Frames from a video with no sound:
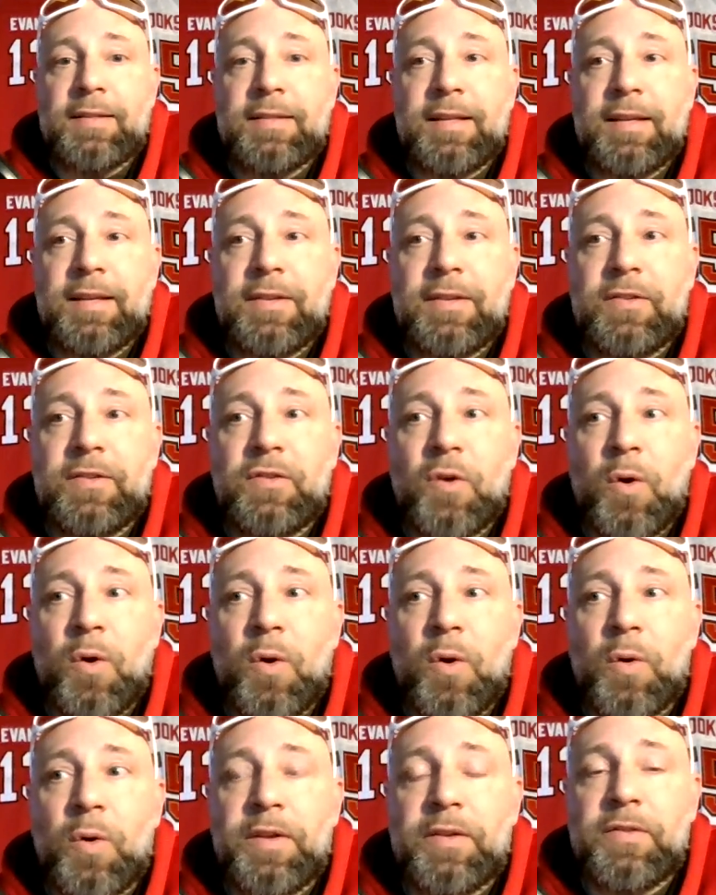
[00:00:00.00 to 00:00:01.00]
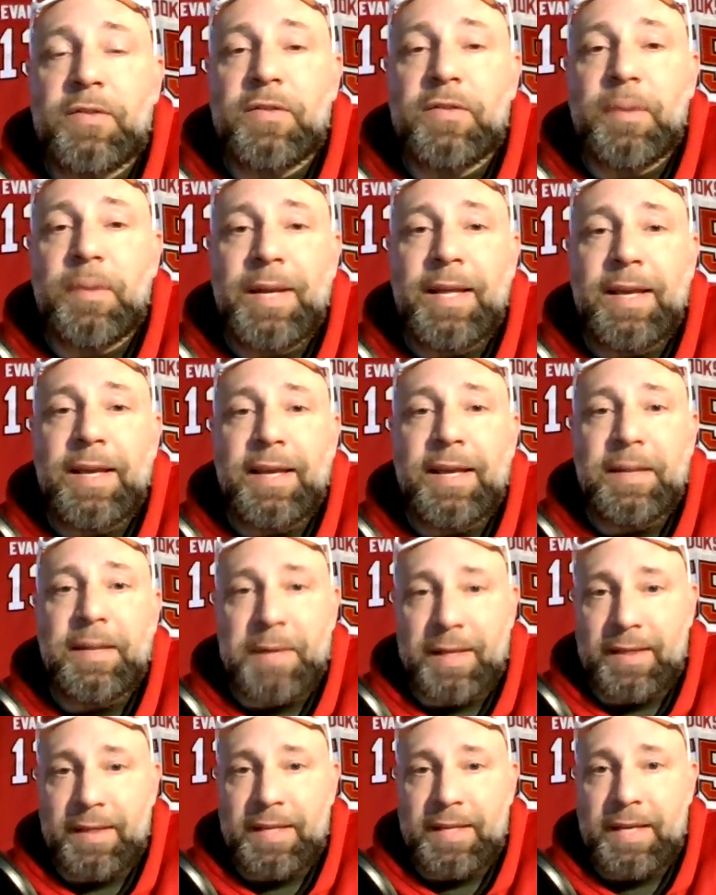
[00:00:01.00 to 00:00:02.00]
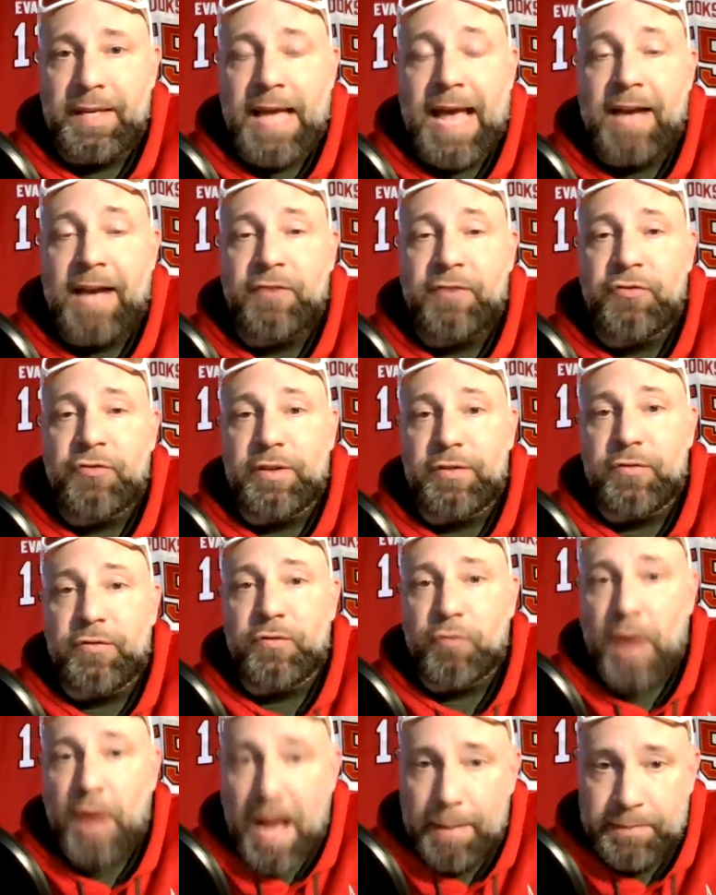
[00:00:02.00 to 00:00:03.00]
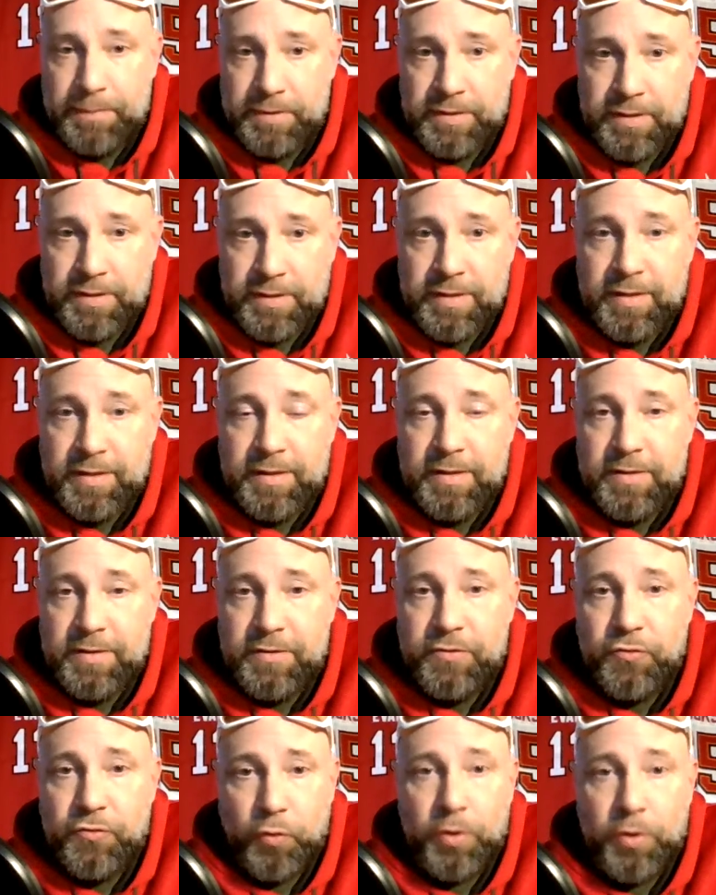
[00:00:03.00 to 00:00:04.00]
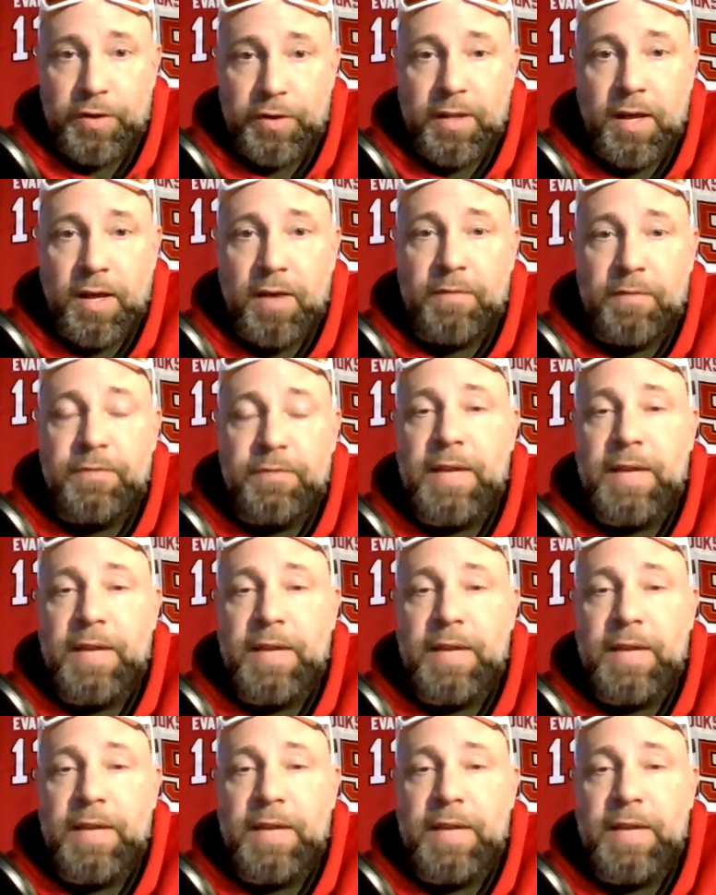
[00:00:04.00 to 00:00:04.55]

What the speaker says: so somebody in my league actually dropped Jordan Love.